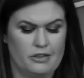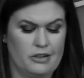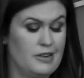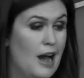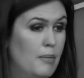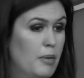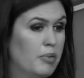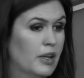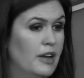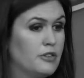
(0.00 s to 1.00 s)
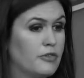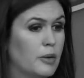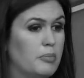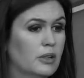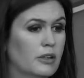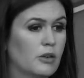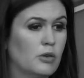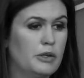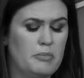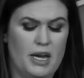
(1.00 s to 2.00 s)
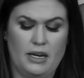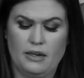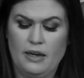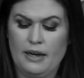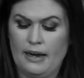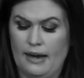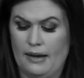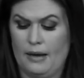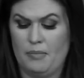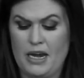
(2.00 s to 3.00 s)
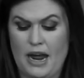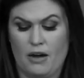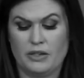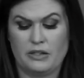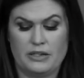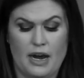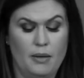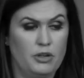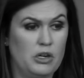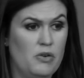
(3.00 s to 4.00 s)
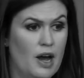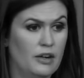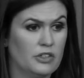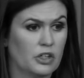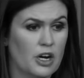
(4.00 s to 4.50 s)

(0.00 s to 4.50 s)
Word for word: There's a time and place for a political debate, uh, but now is the time to unite as a